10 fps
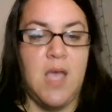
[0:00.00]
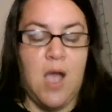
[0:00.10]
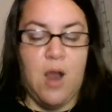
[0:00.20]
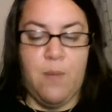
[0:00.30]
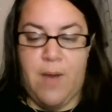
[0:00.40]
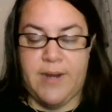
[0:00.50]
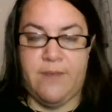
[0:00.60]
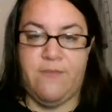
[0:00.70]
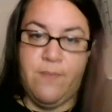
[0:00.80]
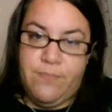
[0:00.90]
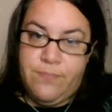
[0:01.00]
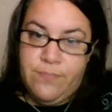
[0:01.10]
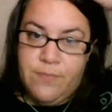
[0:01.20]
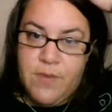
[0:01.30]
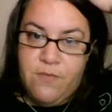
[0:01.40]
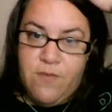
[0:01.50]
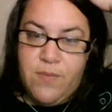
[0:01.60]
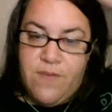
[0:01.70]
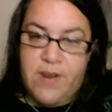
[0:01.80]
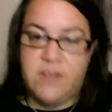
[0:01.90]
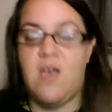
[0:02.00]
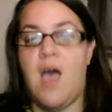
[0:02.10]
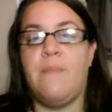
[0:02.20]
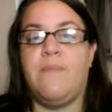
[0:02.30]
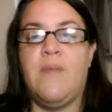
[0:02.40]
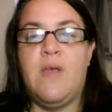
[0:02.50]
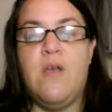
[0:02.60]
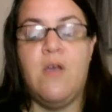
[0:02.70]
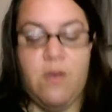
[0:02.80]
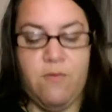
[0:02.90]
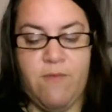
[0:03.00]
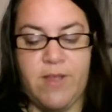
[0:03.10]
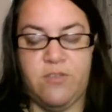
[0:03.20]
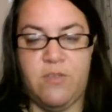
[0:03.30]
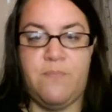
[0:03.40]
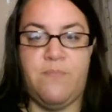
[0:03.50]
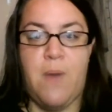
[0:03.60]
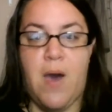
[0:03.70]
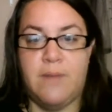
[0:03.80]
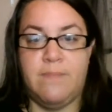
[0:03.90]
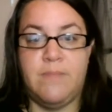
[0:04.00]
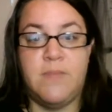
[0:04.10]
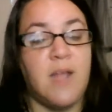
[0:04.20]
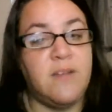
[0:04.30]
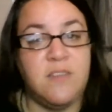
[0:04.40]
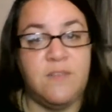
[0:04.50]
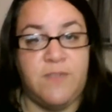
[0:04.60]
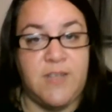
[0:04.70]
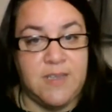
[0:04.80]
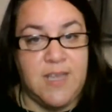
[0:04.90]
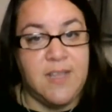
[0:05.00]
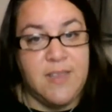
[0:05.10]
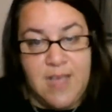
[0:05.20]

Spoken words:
our body from the very top right to the bottom, not to the feet. They